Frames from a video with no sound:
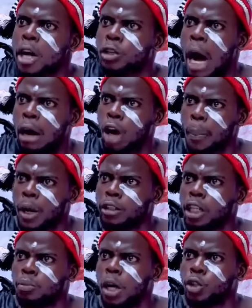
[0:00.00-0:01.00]
For we to
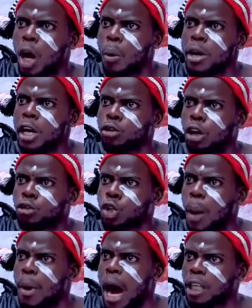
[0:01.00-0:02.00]
accomplish this mission, we need
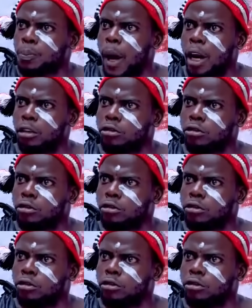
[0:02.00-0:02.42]
to summon our